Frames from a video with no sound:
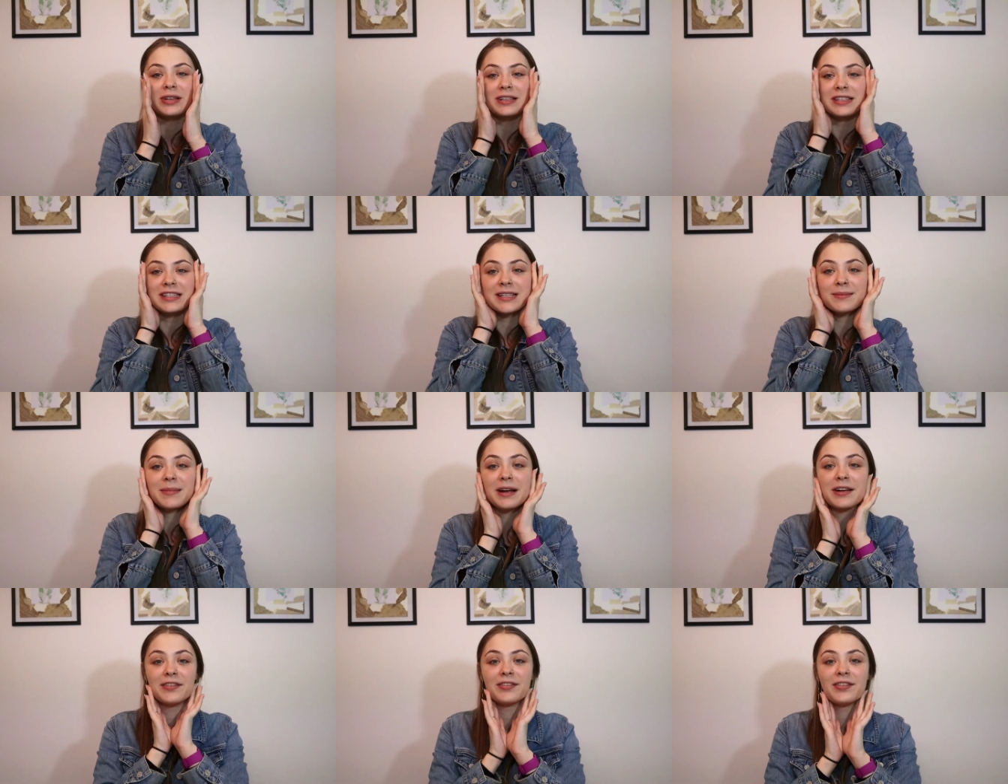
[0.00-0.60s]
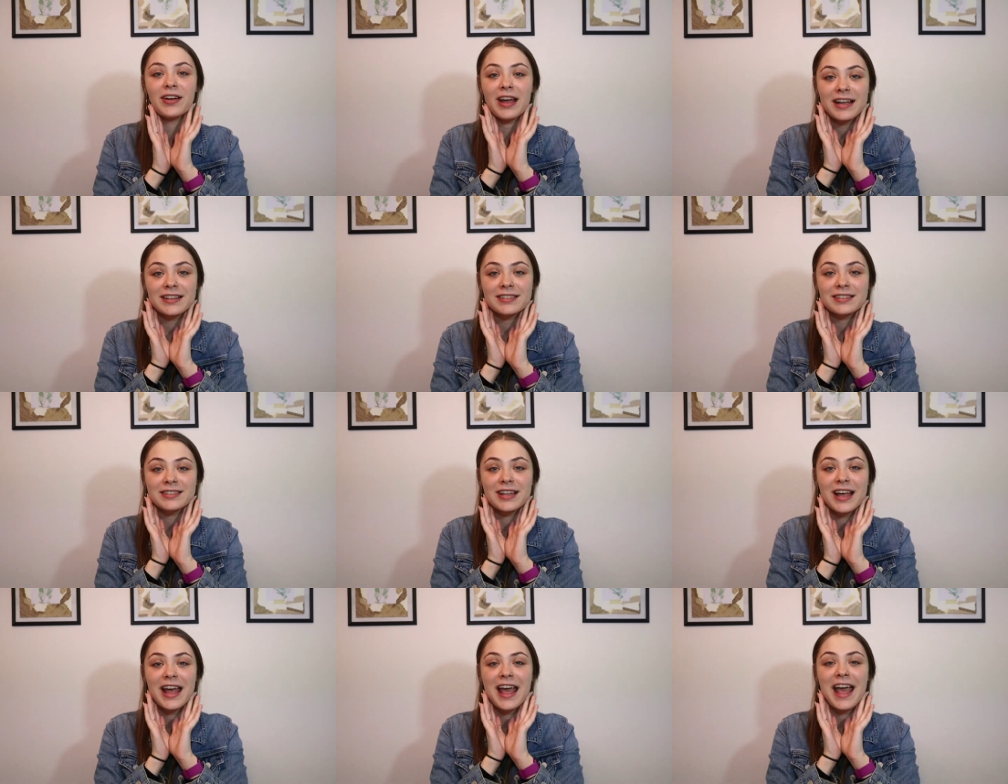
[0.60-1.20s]
can see my
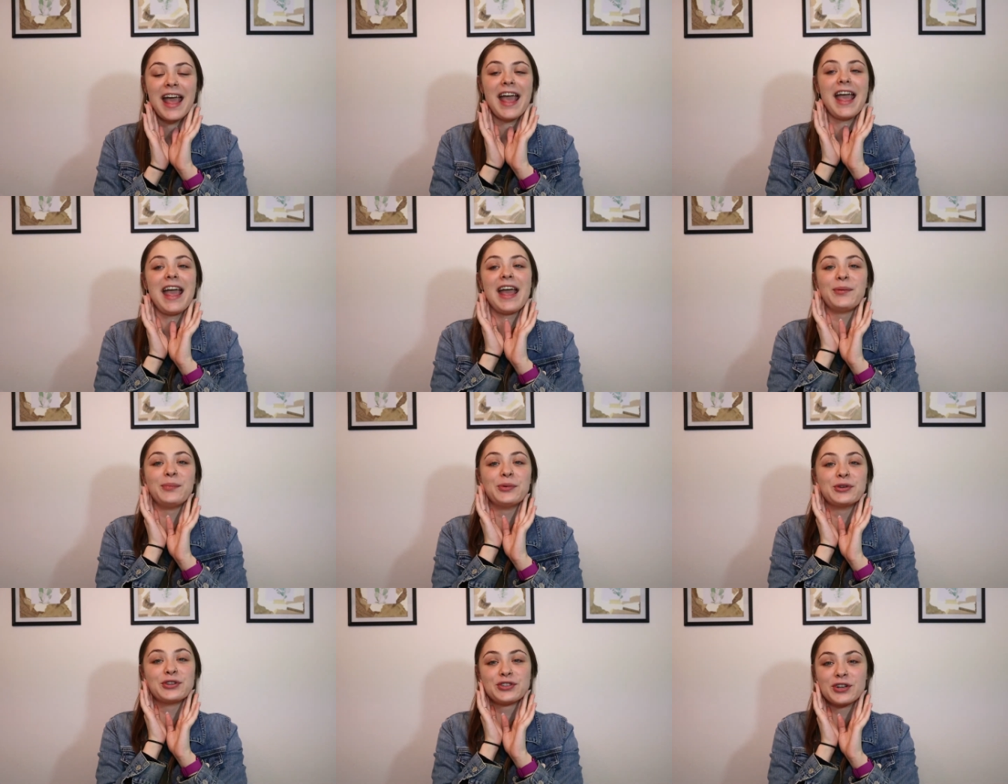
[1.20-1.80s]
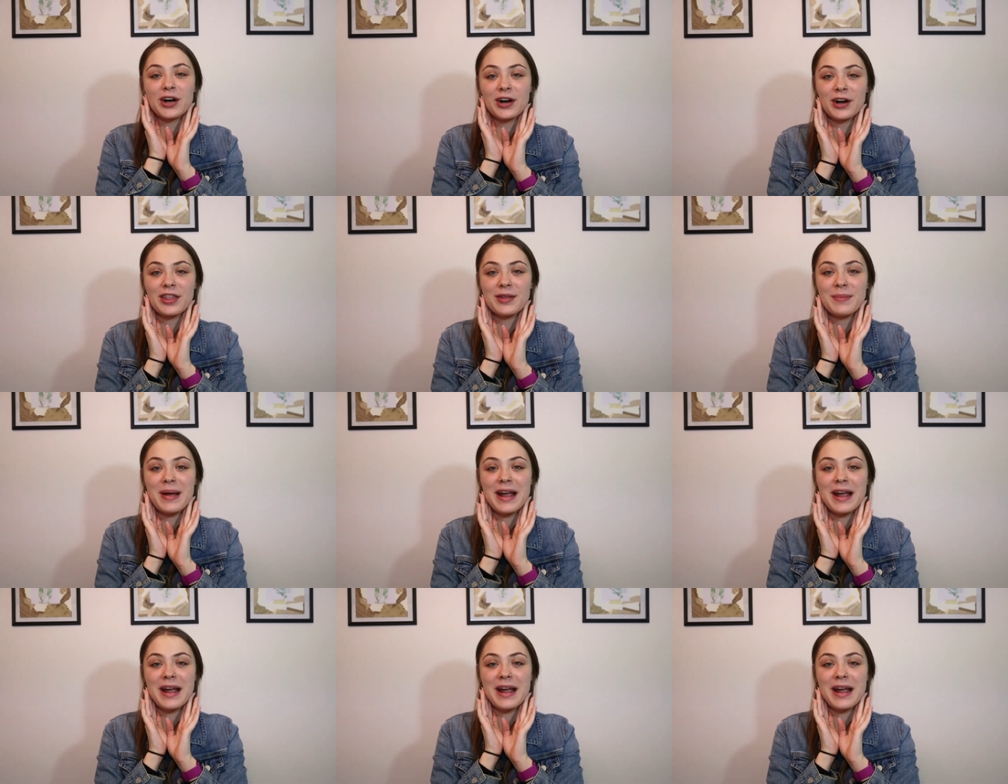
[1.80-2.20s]
face, and we'll start on the